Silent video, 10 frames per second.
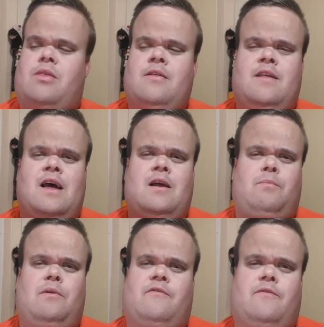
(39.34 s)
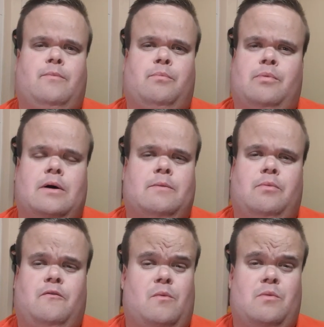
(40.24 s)
standout
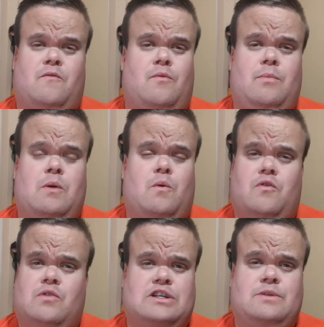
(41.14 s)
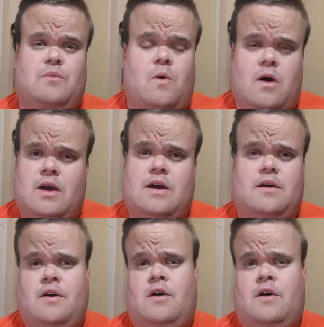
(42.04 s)
performance for me was Richie Mwanga